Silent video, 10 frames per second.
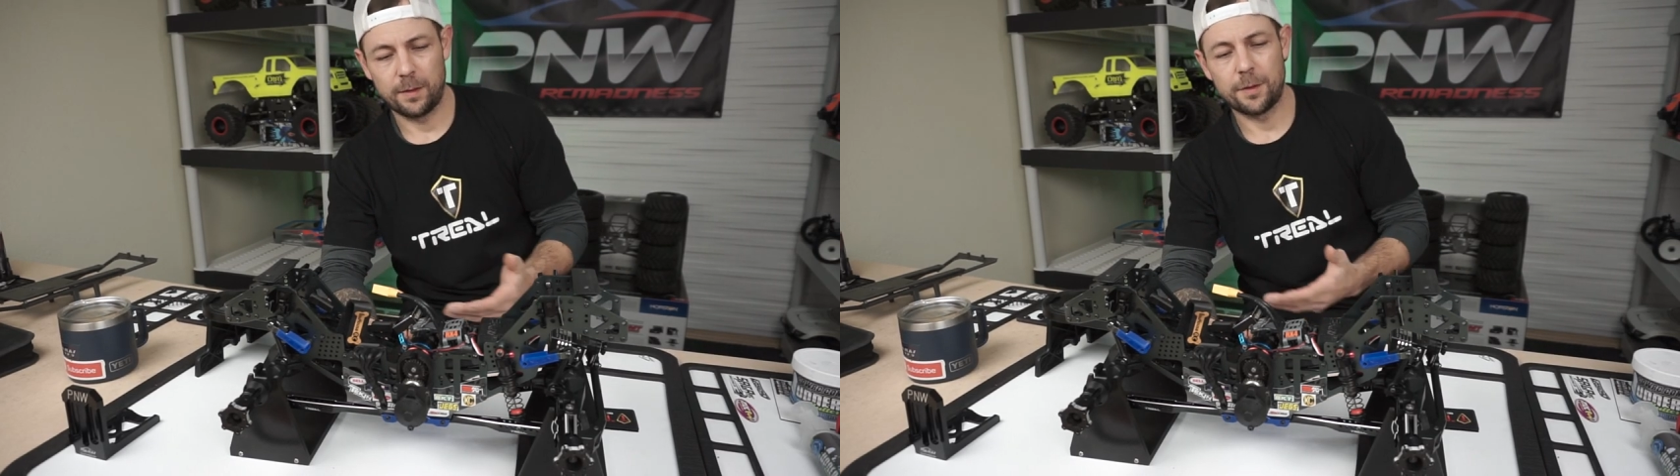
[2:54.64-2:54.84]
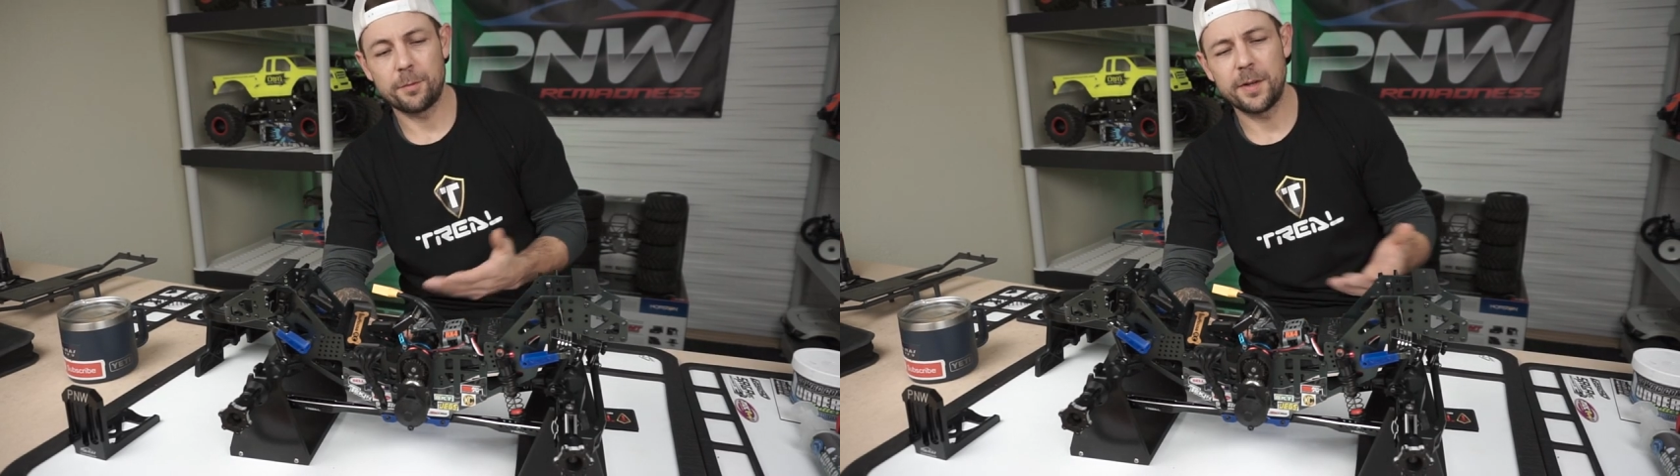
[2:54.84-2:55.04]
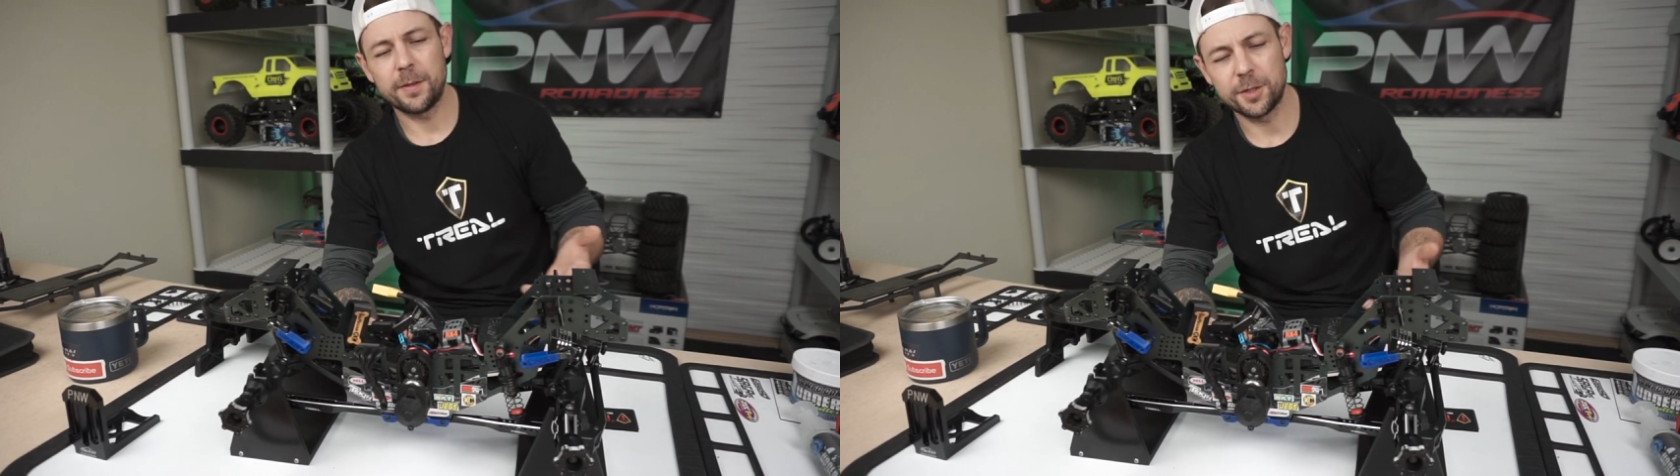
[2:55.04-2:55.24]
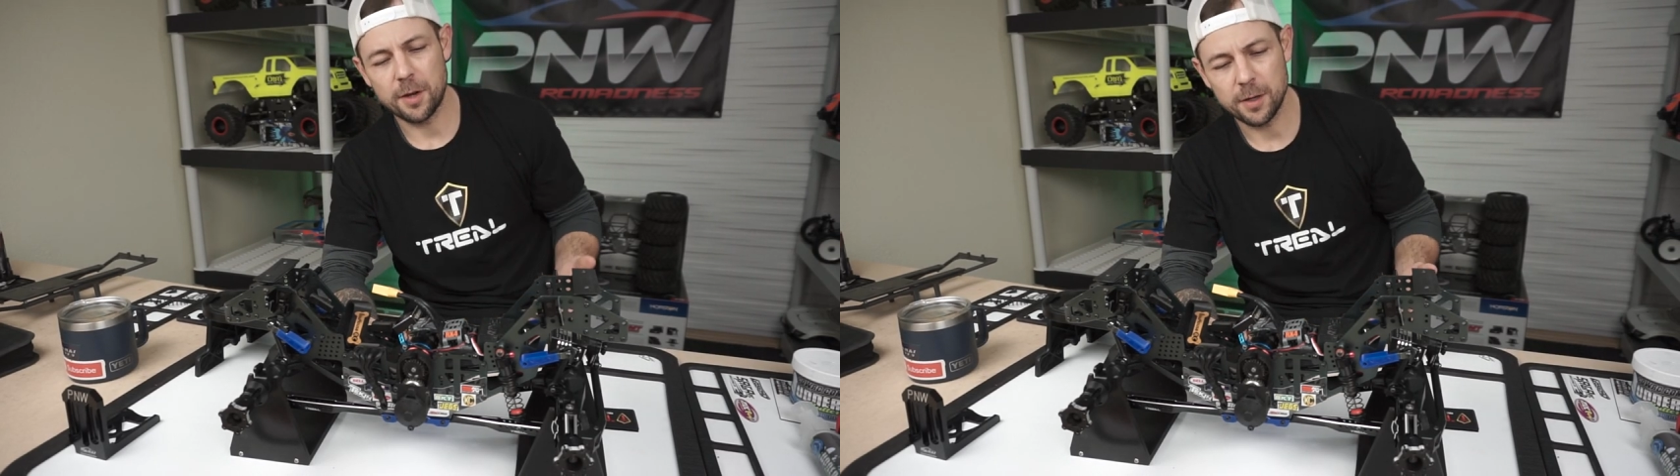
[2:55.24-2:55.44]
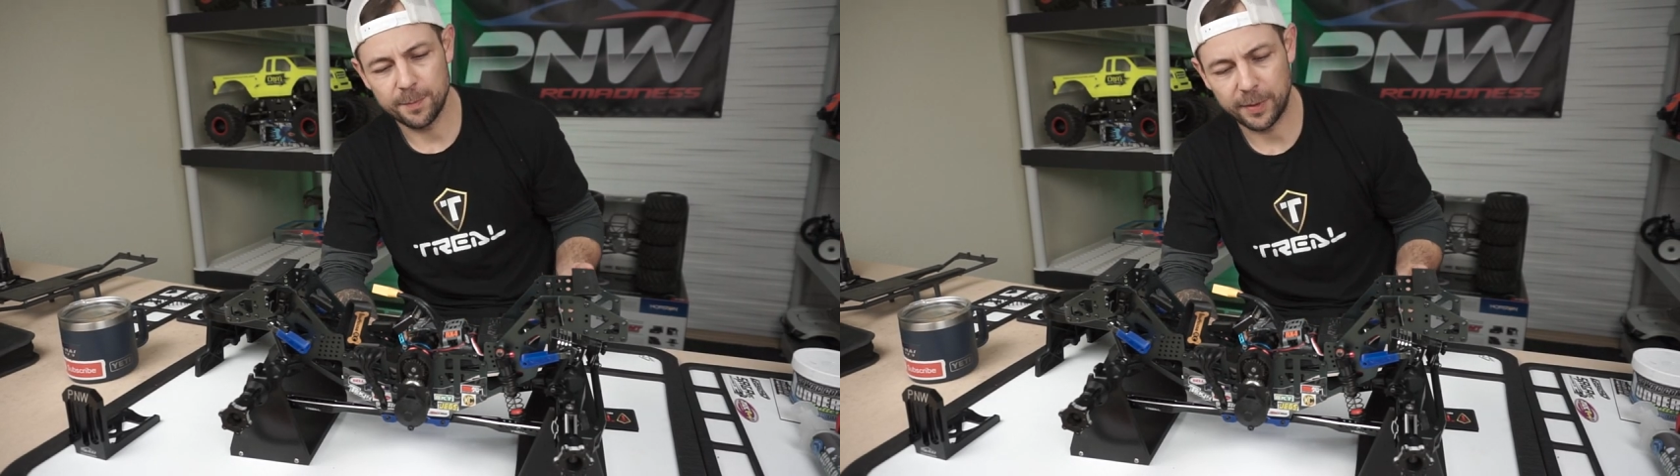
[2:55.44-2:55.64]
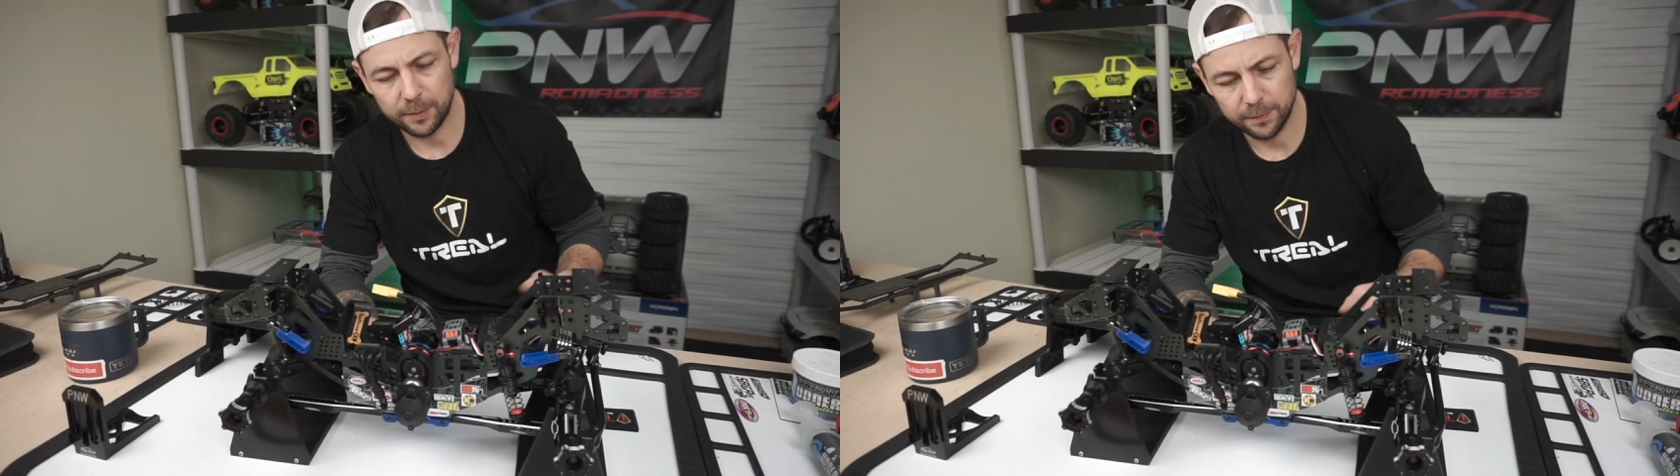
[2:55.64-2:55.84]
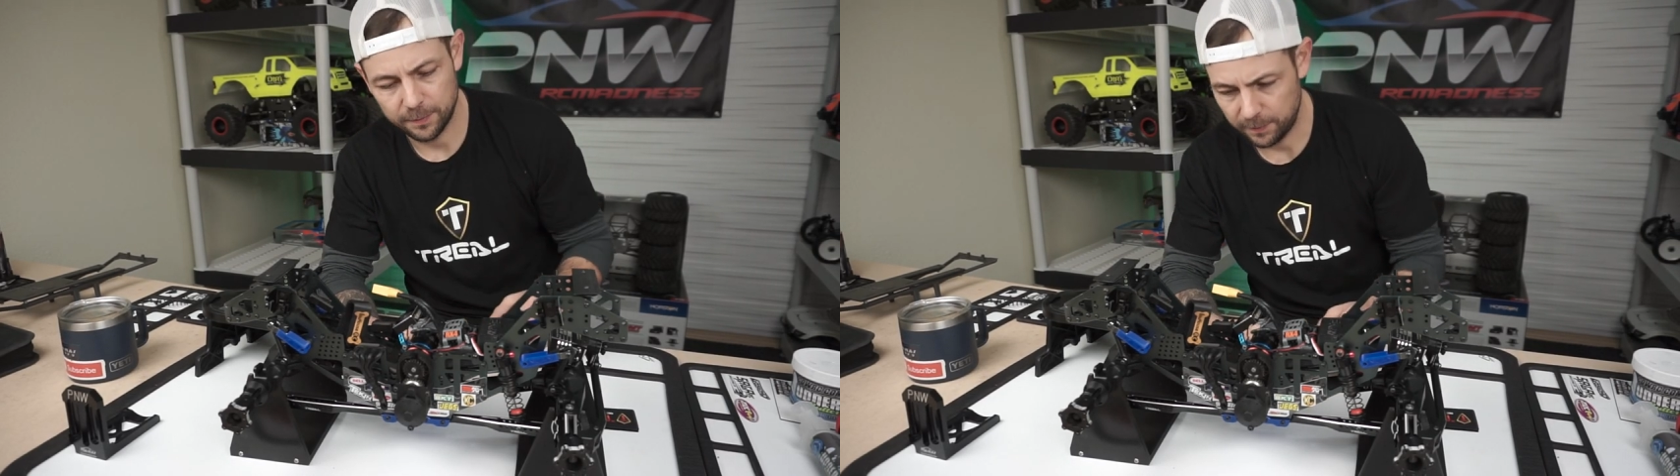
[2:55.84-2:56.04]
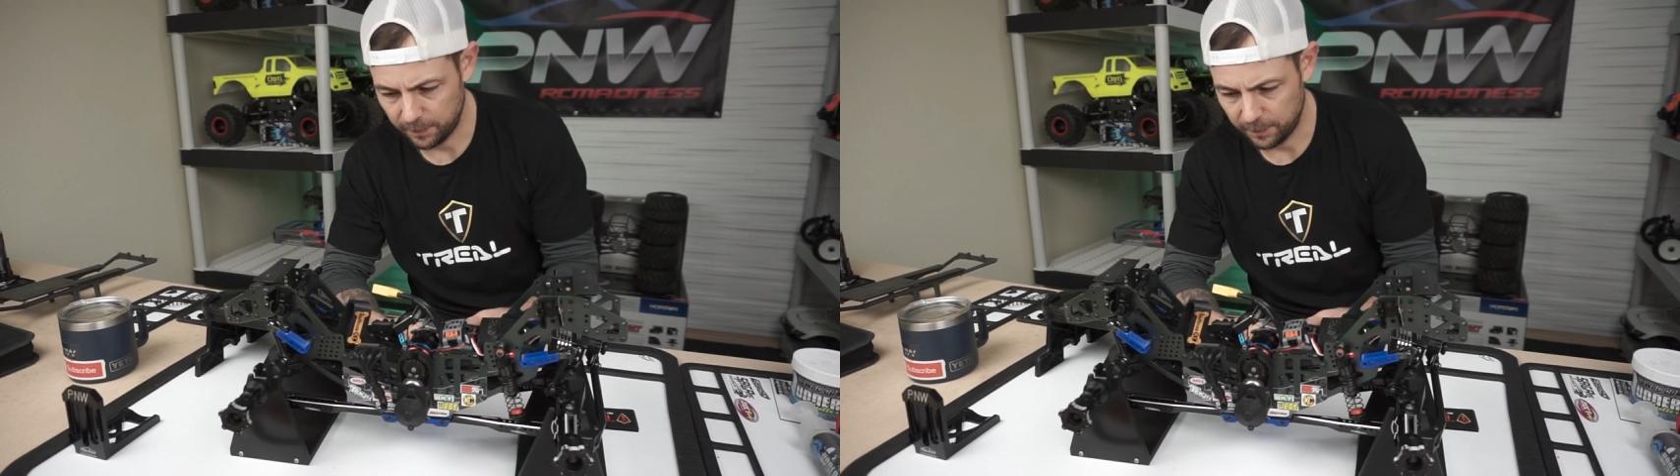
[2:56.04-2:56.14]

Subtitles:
three of the shocks built.